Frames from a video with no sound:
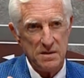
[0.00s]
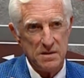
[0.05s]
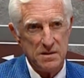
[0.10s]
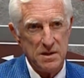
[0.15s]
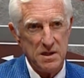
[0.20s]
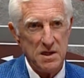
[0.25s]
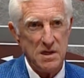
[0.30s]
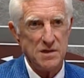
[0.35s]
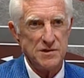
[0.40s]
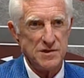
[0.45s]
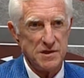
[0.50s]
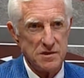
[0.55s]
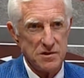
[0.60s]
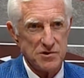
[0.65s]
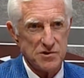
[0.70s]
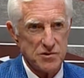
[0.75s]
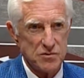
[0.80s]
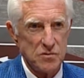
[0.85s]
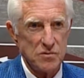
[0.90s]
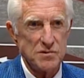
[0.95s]
the needs at your
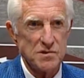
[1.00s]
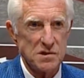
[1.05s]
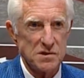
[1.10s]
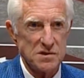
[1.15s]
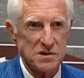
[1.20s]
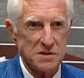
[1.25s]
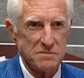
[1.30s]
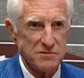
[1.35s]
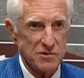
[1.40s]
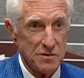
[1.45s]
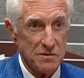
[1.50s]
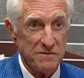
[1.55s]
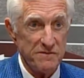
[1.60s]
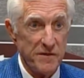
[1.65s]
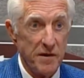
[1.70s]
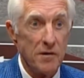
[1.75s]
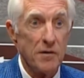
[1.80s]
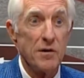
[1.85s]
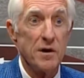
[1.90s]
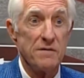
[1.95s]
school system is going to
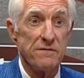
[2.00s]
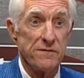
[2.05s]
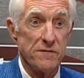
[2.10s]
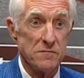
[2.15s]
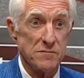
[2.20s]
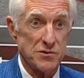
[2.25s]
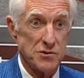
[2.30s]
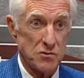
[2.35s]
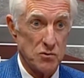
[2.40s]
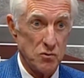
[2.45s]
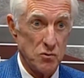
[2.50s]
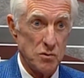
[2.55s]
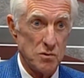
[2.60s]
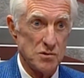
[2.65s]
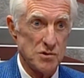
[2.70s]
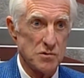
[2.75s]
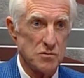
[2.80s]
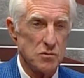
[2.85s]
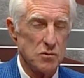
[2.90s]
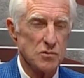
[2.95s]
vary from school to
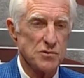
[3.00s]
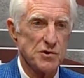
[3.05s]
school.